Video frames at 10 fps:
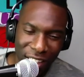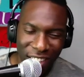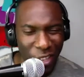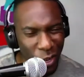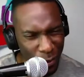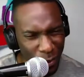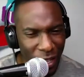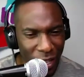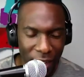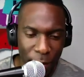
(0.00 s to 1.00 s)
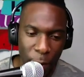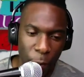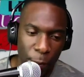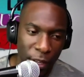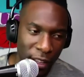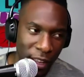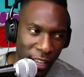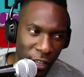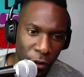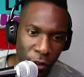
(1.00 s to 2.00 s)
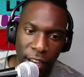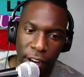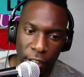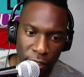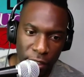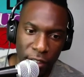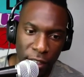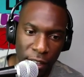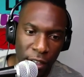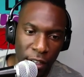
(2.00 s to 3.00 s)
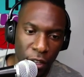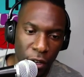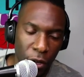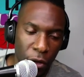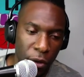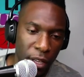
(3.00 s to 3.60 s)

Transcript: you know what I'm saying, and people being like, you know, characters, you know.